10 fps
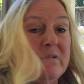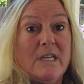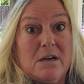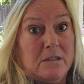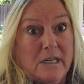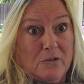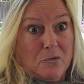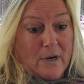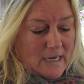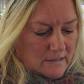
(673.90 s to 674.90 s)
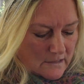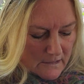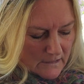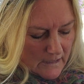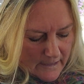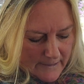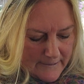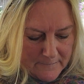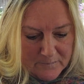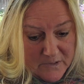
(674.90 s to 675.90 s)
settled in great.
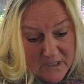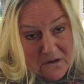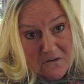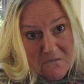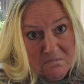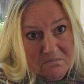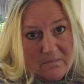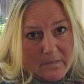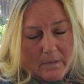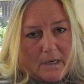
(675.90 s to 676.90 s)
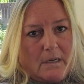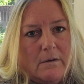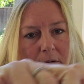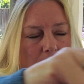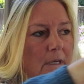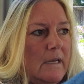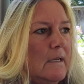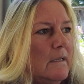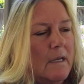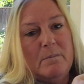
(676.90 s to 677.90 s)
So,
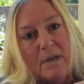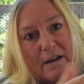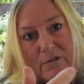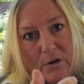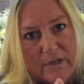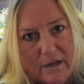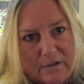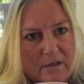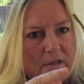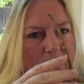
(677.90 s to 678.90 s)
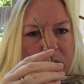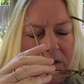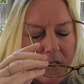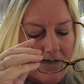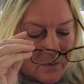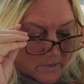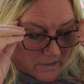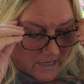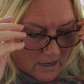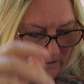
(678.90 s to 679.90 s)
I have no doubts that this will too.
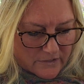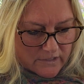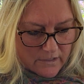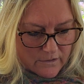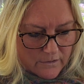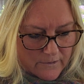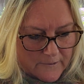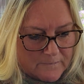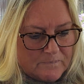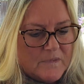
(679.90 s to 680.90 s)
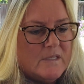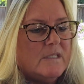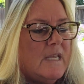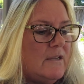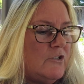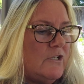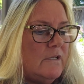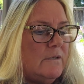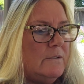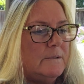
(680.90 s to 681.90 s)
But they also send
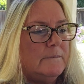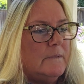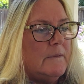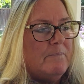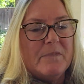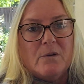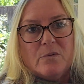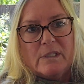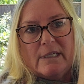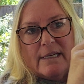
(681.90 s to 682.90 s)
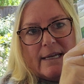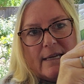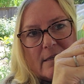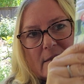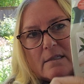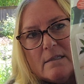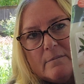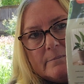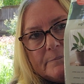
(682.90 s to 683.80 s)
you a really nice